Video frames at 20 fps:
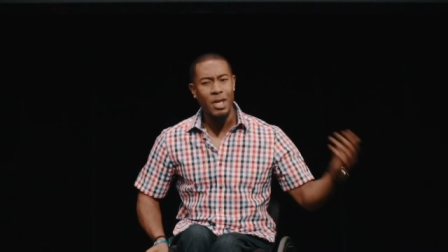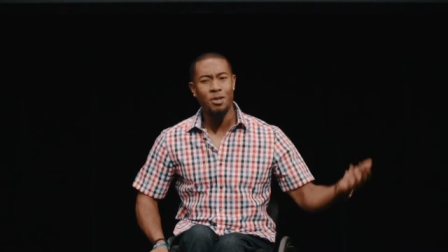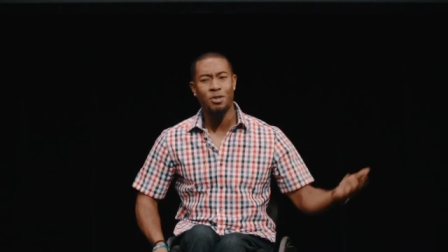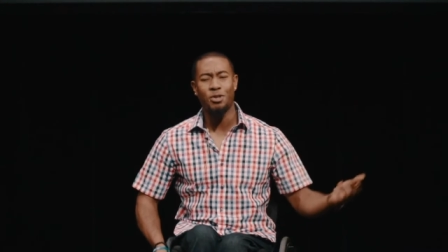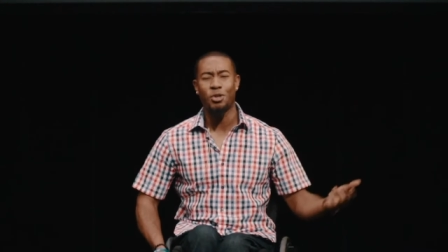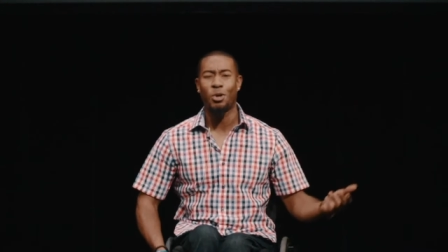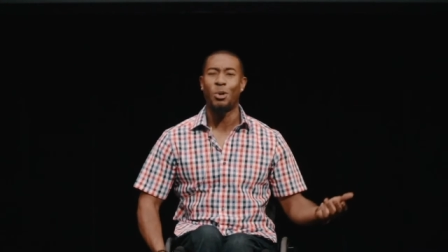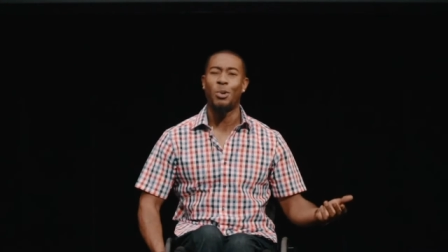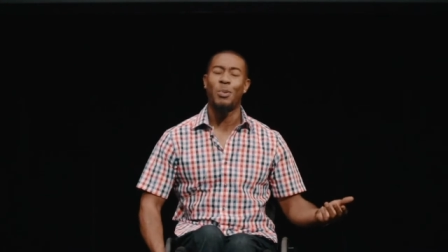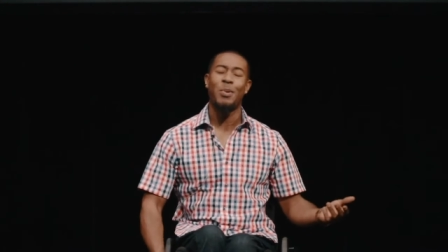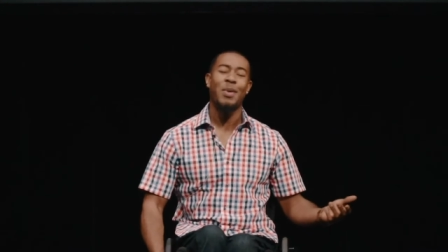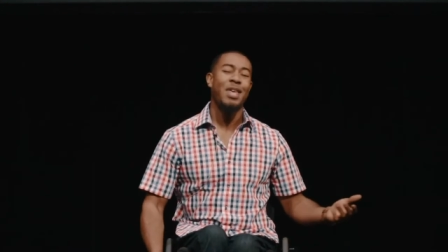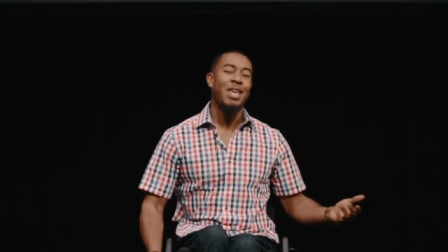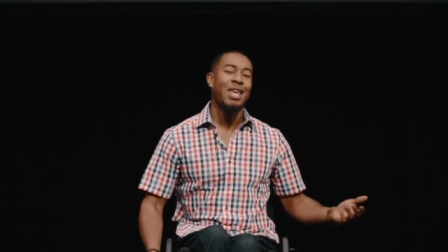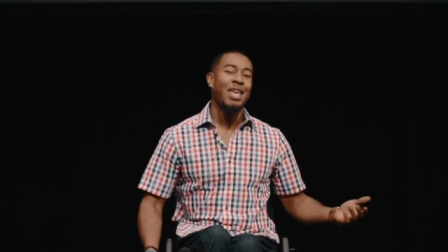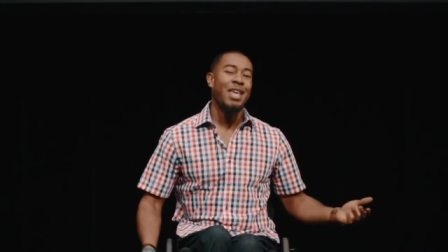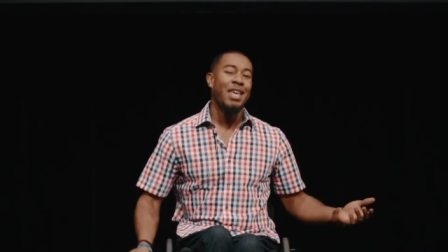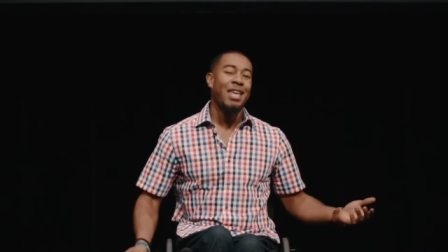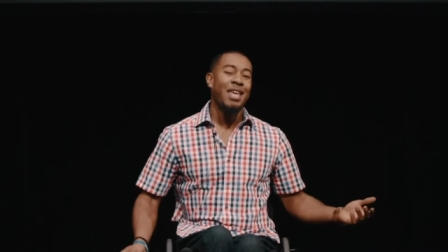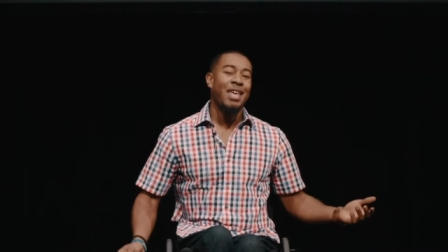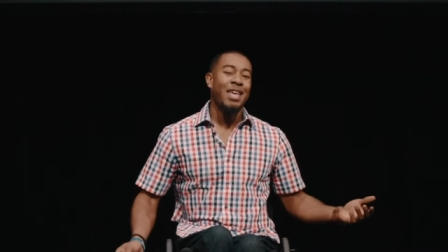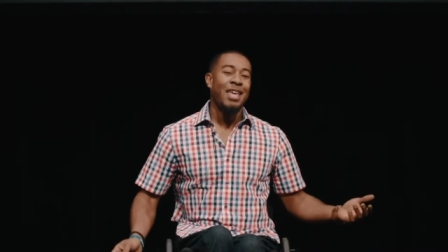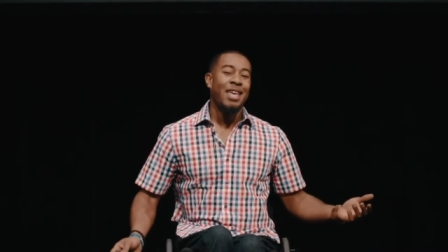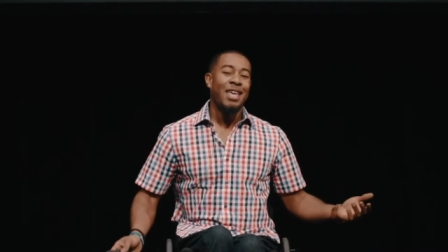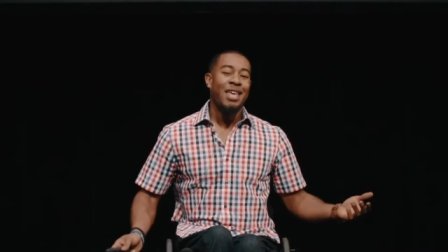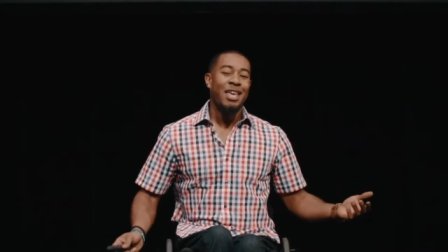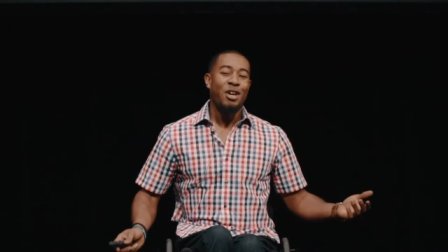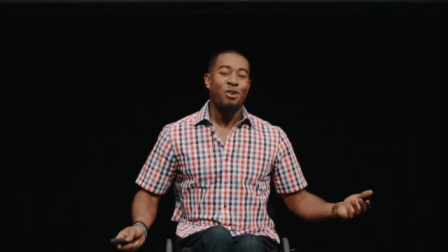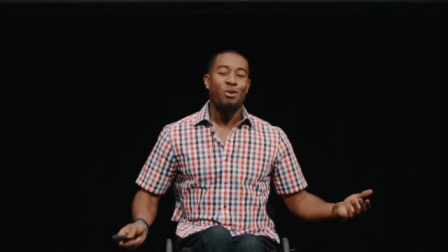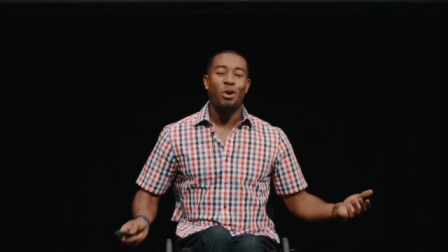So,
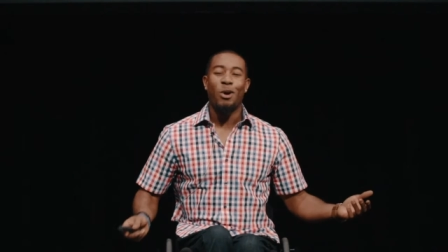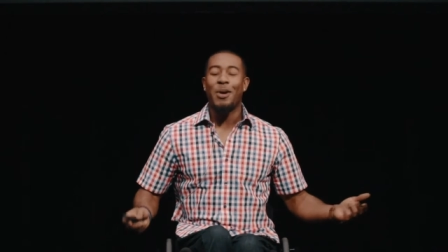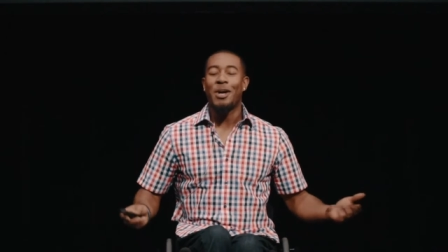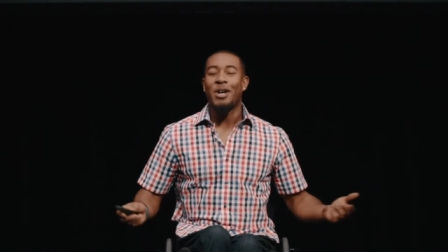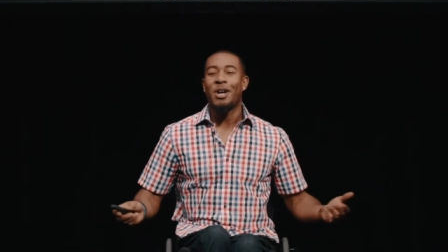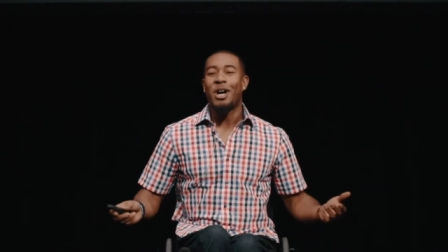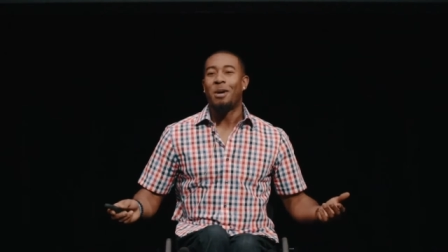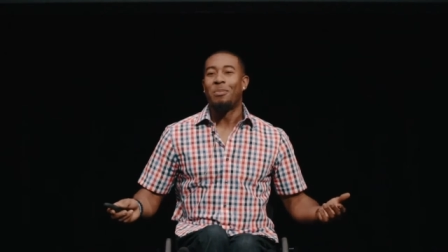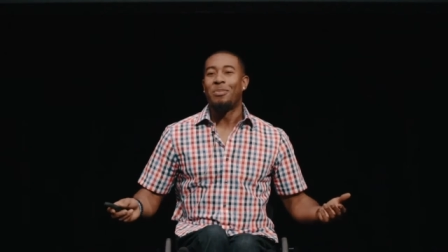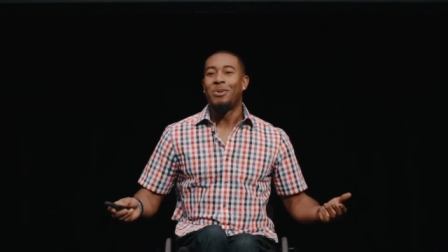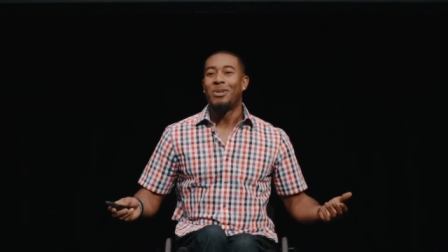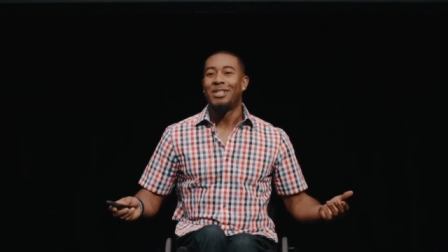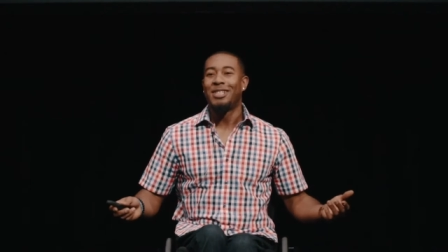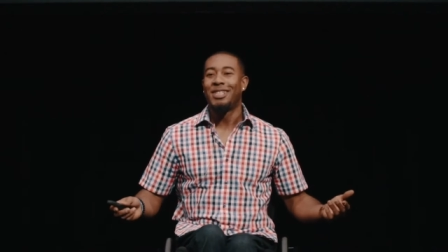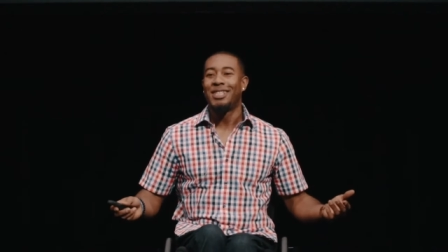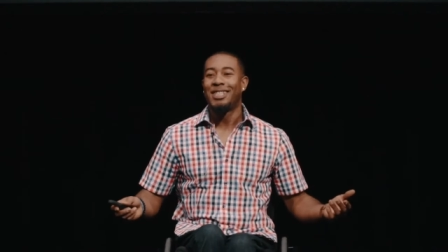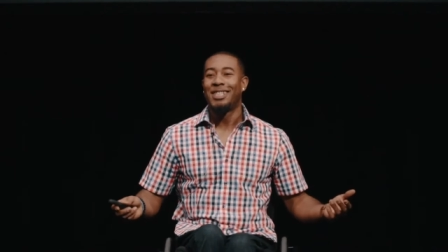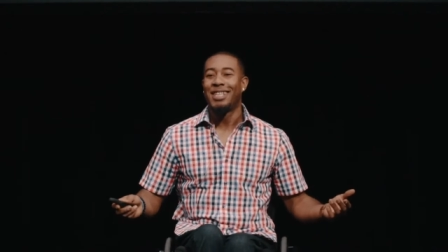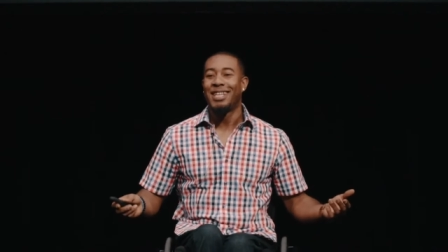growing up,